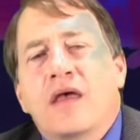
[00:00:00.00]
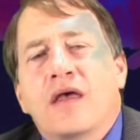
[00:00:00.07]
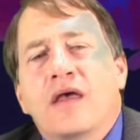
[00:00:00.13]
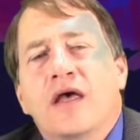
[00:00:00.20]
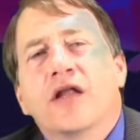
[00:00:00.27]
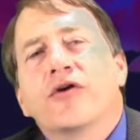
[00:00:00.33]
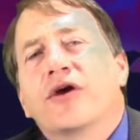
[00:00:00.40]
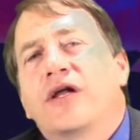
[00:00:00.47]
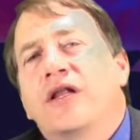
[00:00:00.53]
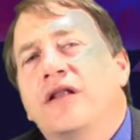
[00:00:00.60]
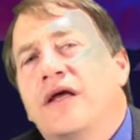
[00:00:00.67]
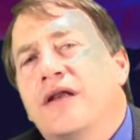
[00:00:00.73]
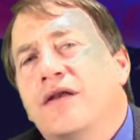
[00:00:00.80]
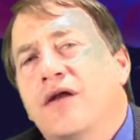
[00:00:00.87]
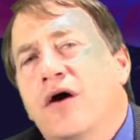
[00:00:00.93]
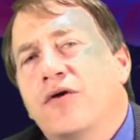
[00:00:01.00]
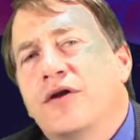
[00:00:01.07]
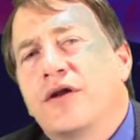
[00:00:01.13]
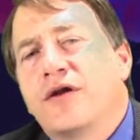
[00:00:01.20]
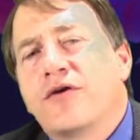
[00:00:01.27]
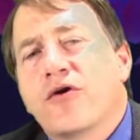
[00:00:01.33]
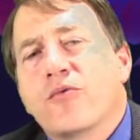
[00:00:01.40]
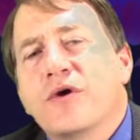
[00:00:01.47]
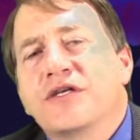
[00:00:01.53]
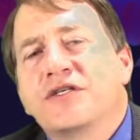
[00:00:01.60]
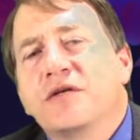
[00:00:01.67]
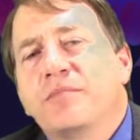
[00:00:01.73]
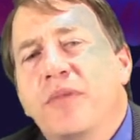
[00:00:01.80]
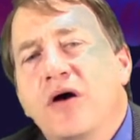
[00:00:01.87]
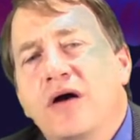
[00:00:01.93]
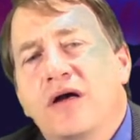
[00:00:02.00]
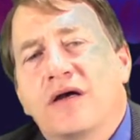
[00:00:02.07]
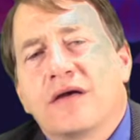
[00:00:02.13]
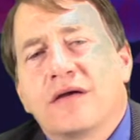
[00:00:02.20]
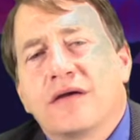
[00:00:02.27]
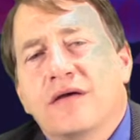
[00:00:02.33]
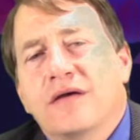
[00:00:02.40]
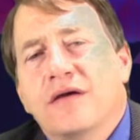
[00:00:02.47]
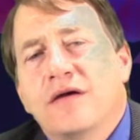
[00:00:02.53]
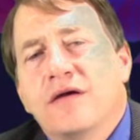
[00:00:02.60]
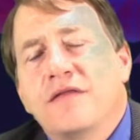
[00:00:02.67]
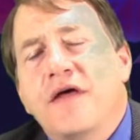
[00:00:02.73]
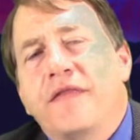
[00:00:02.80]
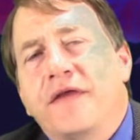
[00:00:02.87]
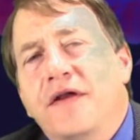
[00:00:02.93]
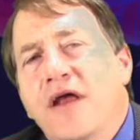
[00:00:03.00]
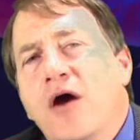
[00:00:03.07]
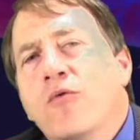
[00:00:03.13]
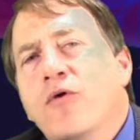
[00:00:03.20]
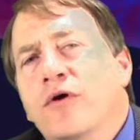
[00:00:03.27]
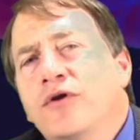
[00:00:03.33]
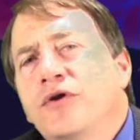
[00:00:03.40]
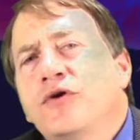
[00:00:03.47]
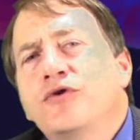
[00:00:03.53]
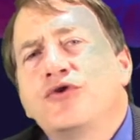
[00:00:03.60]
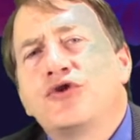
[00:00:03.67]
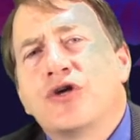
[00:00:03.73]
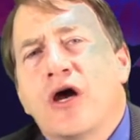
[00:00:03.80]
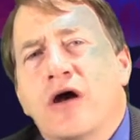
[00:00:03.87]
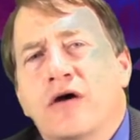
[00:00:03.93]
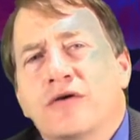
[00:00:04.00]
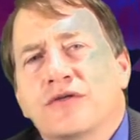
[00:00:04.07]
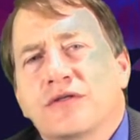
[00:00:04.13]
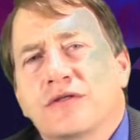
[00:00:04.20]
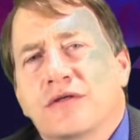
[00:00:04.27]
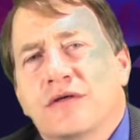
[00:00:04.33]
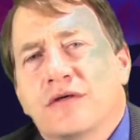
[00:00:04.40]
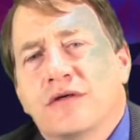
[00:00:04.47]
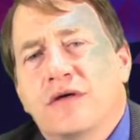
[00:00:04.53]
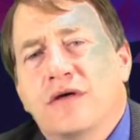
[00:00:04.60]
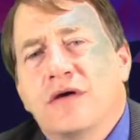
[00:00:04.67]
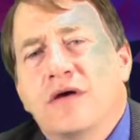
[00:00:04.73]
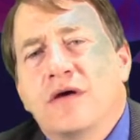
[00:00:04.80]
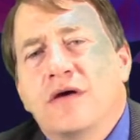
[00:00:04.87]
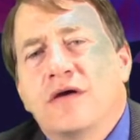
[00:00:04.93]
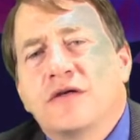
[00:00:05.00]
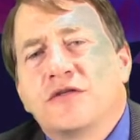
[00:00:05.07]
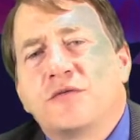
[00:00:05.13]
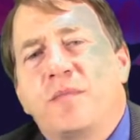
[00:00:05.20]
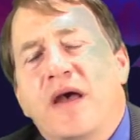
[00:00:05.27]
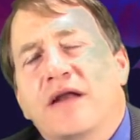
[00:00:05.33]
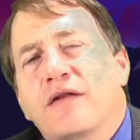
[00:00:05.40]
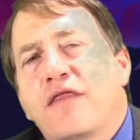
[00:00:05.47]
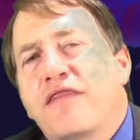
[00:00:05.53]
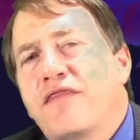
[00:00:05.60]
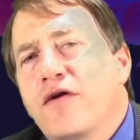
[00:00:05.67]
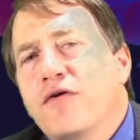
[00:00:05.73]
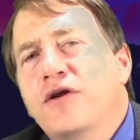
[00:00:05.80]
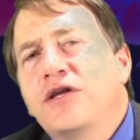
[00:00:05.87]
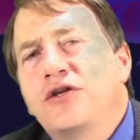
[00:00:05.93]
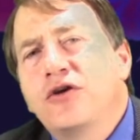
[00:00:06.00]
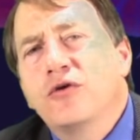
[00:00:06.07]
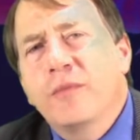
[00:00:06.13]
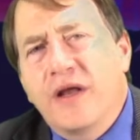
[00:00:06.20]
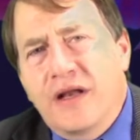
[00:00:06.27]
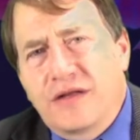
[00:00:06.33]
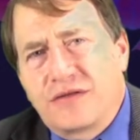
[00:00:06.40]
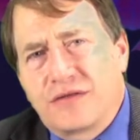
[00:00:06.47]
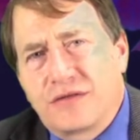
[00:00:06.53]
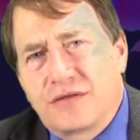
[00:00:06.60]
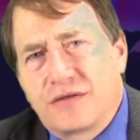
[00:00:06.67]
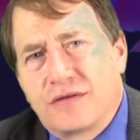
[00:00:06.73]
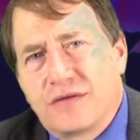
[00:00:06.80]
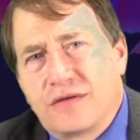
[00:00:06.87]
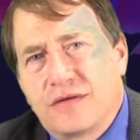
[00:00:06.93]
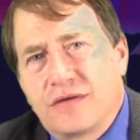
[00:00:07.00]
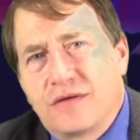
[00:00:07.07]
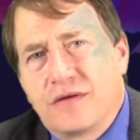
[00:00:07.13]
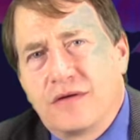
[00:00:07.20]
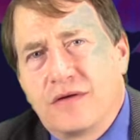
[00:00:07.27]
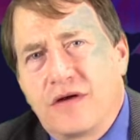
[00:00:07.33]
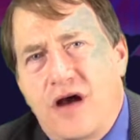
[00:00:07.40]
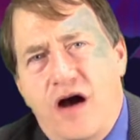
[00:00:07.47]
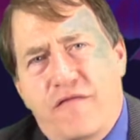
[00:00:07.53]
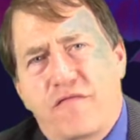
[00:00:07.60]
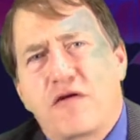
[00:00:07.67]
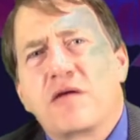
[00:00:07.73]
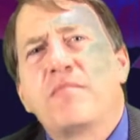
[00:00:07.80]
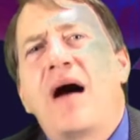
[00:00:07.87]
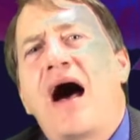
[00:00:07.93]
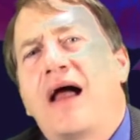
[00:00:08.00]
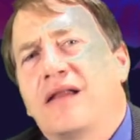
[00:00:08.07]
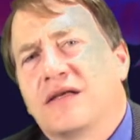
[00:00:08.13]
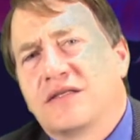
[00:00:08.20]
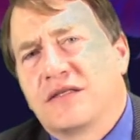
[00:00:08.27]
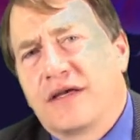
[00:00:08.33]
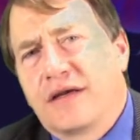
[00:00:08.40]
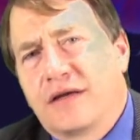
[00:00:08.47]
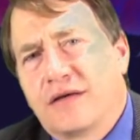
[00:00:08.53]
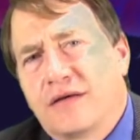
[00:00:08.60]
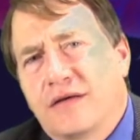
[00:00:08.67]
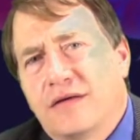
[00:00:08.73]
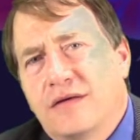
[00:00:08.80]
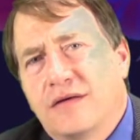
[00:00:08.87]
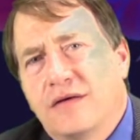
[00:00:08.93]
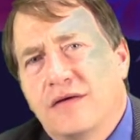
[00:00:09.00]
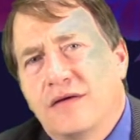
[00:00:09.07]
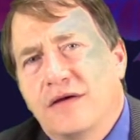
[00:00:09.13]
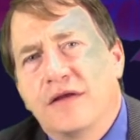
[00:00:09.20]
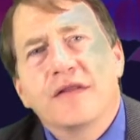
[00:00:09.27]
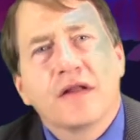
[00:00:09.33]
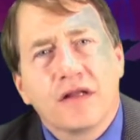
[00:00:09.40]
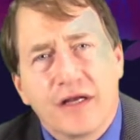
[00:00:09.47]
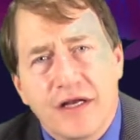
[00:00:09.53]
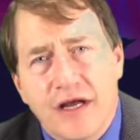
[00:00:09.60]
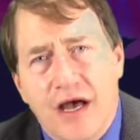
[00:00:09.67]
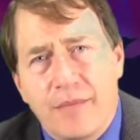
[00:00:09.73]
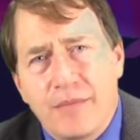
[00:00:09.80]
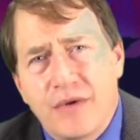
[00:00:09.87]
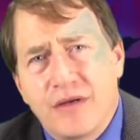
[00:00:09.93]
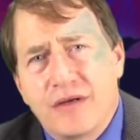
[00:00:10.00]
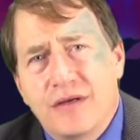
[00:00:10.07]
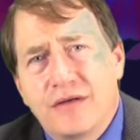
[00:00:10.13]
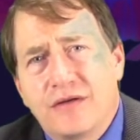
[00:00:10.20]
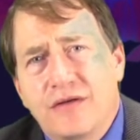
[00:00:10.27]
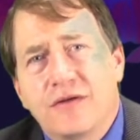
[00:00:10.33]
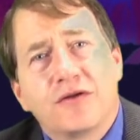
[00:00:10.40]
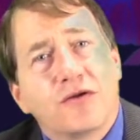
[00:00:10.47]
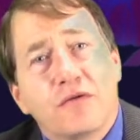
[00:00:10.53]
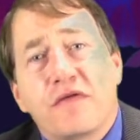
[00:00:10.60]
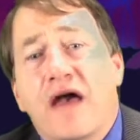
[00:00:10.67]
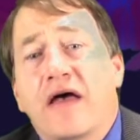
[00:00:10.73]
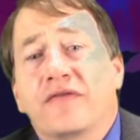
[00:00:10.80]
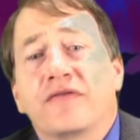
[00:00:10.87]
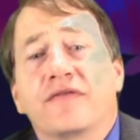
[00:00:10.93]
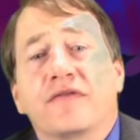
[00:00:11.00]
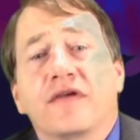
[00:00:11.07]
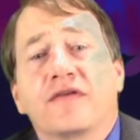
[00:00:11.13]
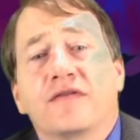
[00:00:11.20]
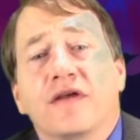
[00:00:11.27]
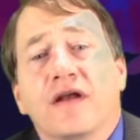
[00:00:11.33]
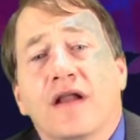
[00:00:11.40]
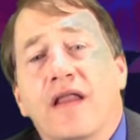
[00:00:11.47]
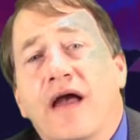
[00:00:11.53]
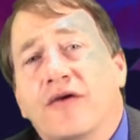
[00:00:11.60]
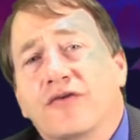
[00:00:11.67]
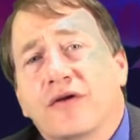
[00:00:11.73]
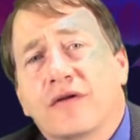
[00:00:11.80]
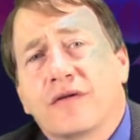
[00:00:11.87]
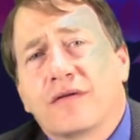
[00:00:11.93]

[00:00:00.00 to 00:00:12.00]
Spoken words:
Hillary Clinton noted in her recent book that the network news shows spent 32 minutes covering policy in the lead up to the 2016 election.